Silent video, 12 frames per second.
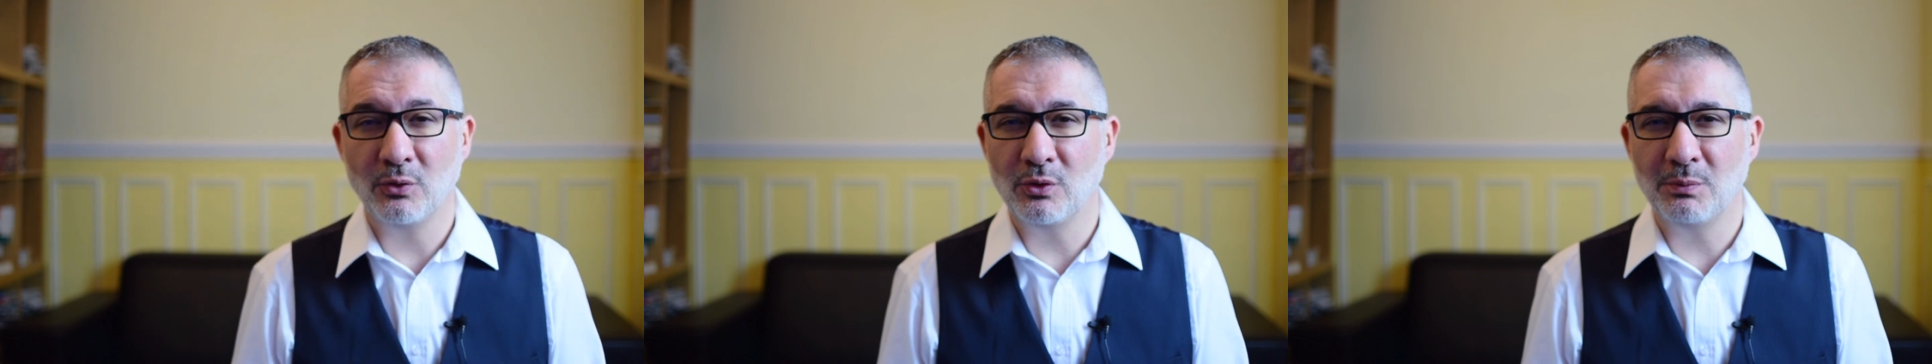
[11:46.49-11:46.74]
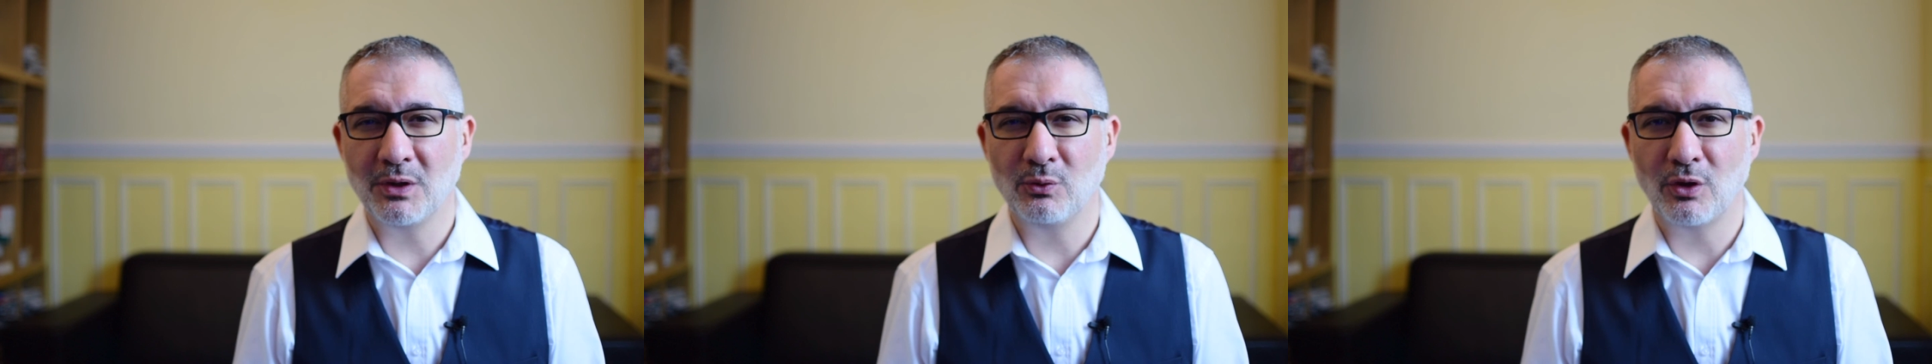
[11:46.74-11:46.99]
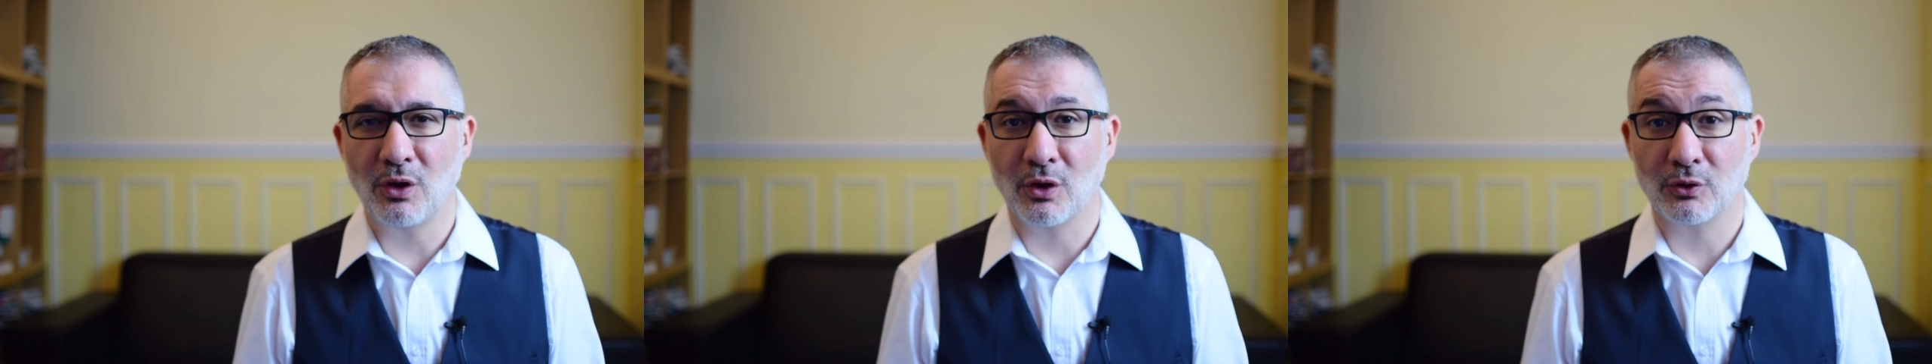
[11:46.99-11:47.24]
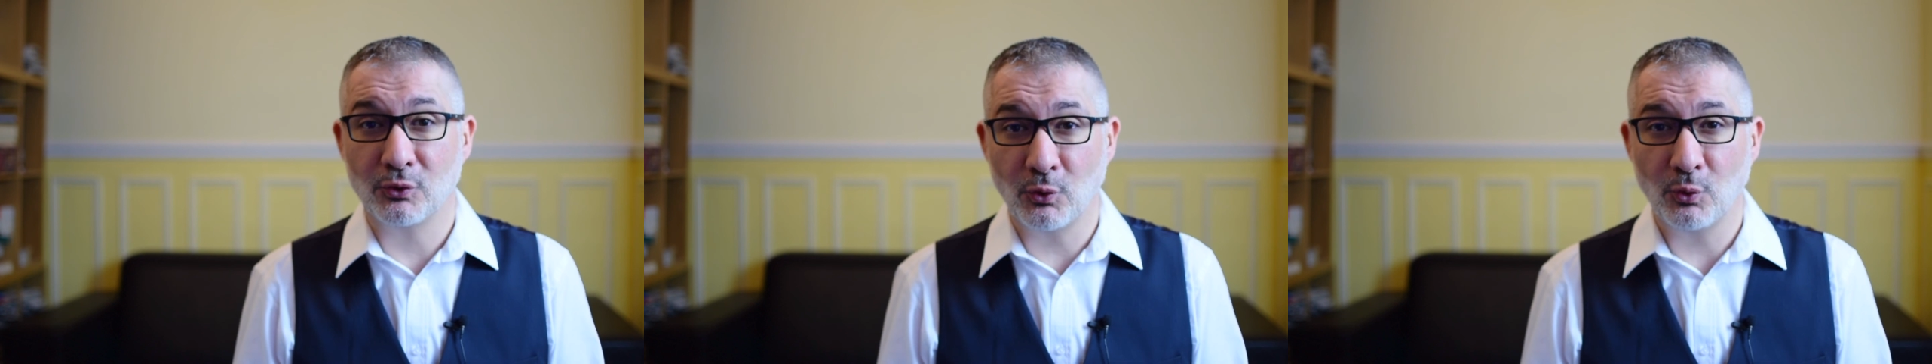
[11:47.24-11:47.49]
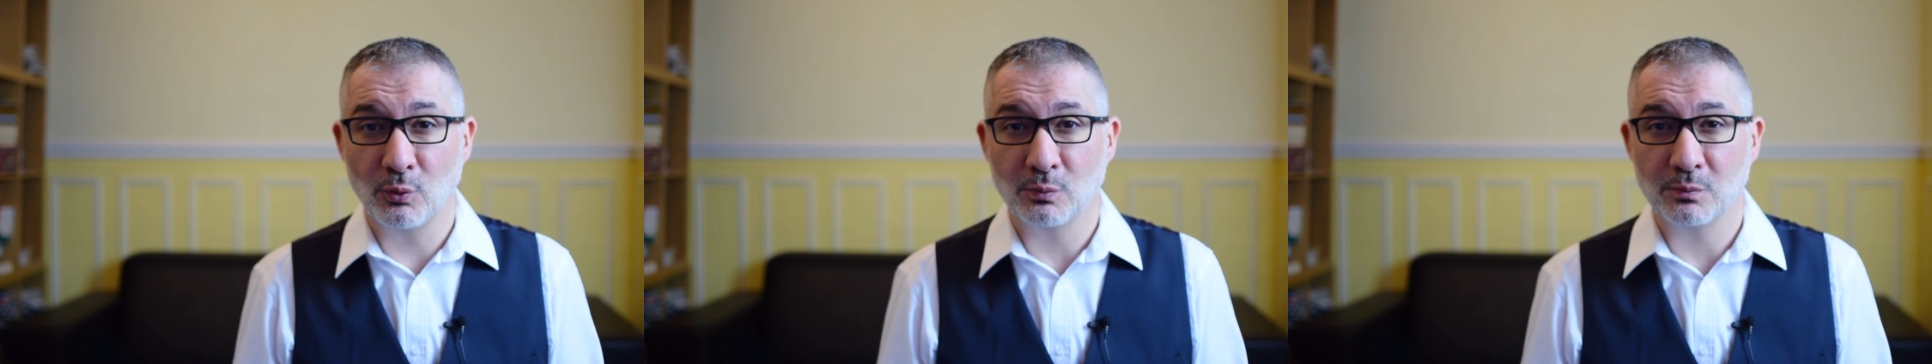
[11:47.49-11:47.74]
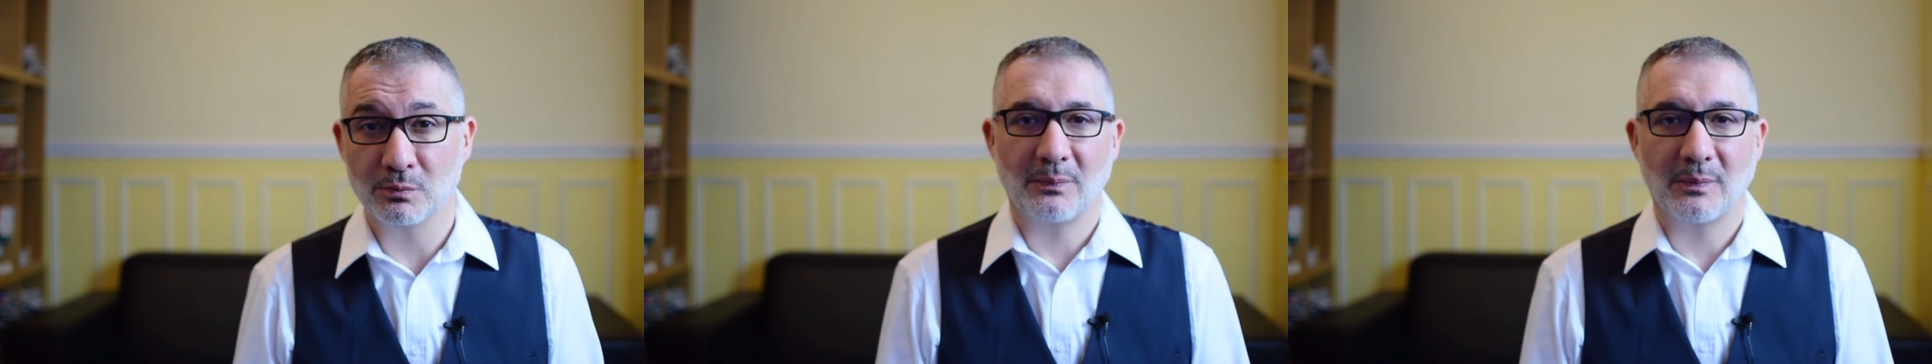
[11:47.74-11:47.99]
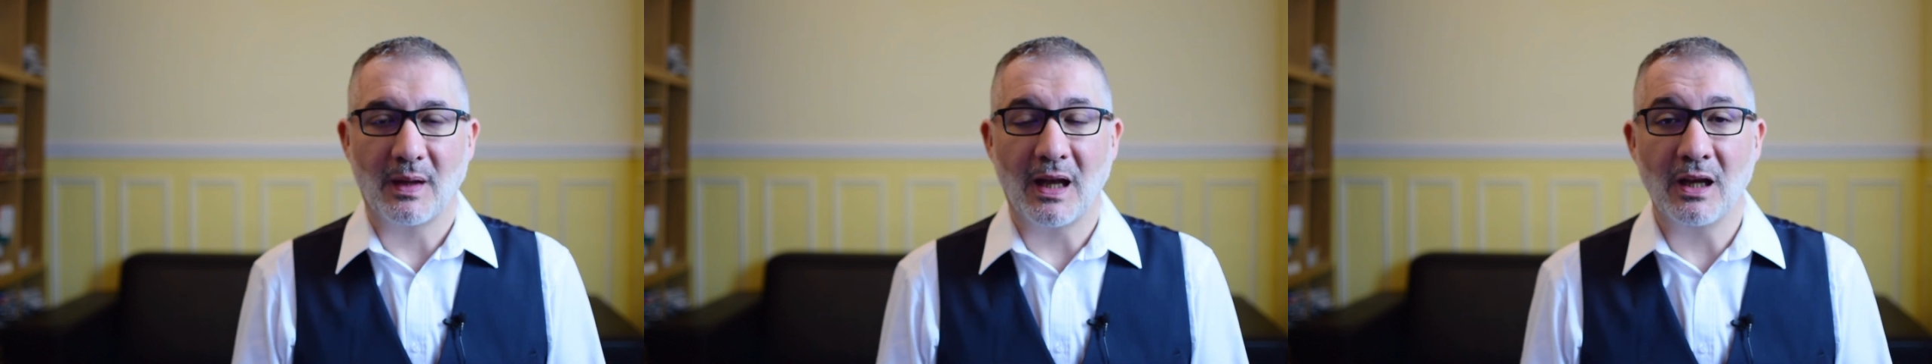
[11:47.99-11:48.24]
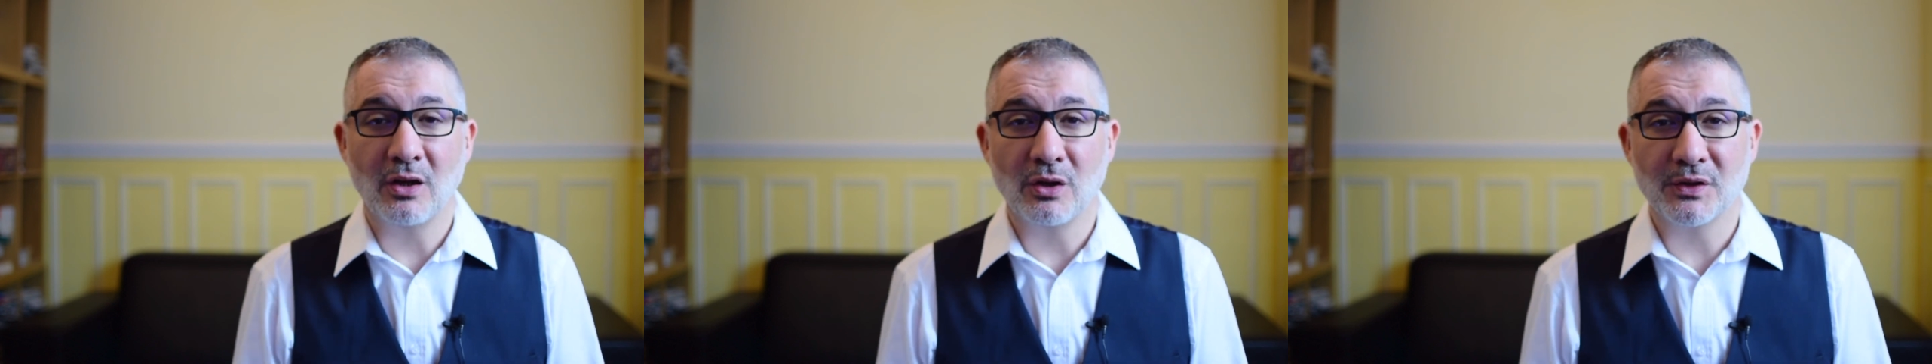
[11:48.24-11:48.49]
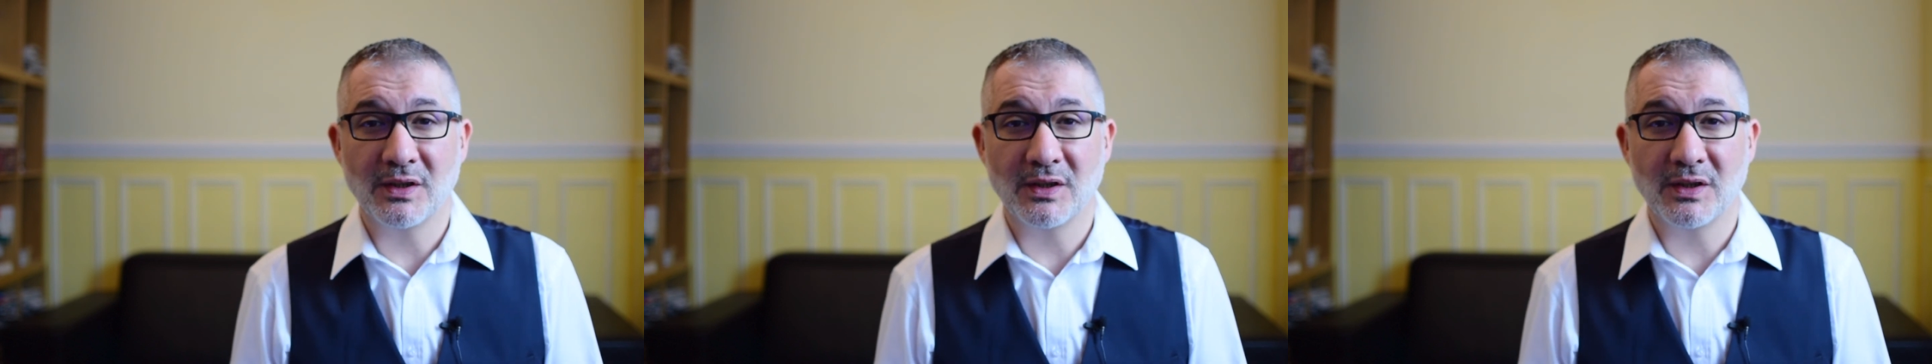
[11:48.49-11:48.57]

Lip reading: over to Him all my pain and sorrow.